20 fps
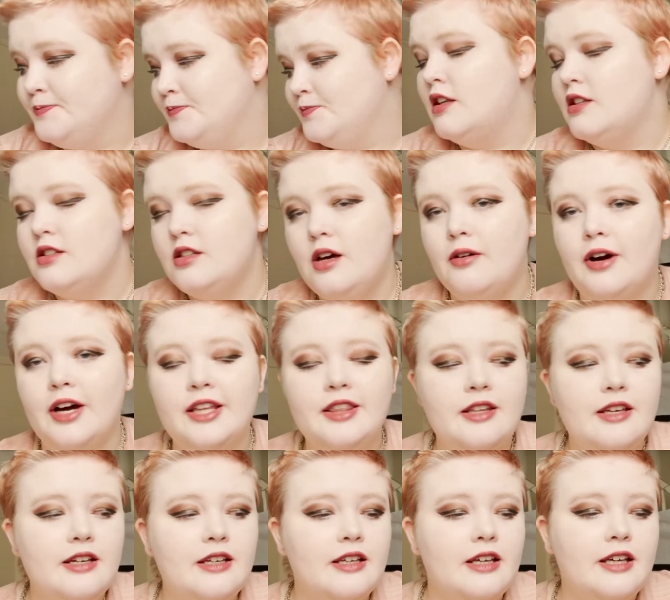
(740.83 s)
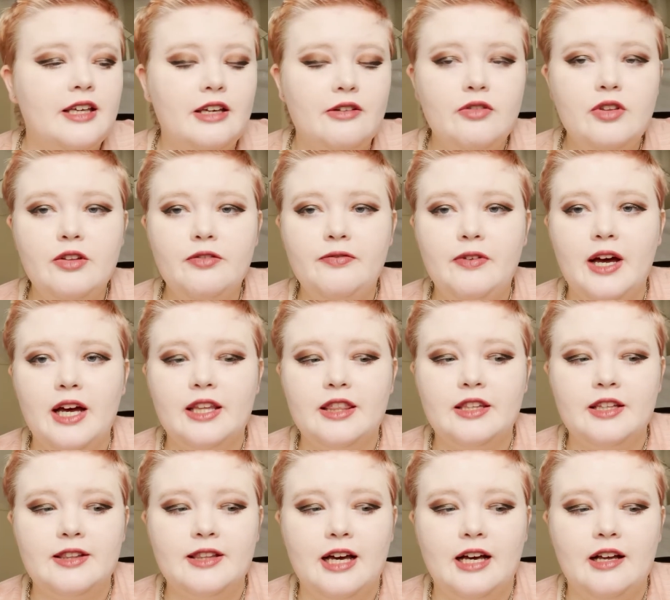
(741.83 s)
So I think, given the fact
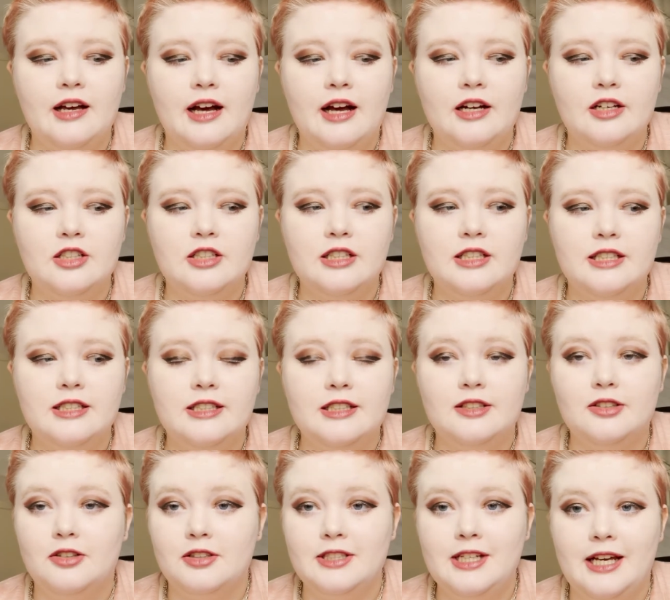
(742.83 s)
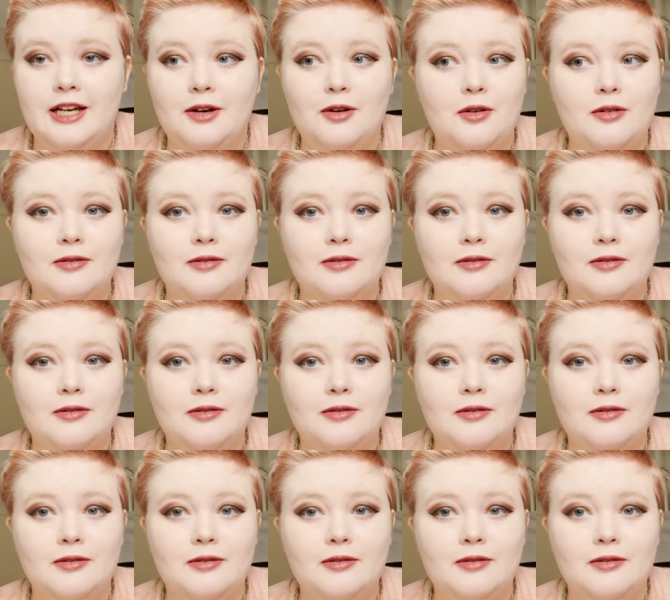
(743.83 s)
that that actually did not take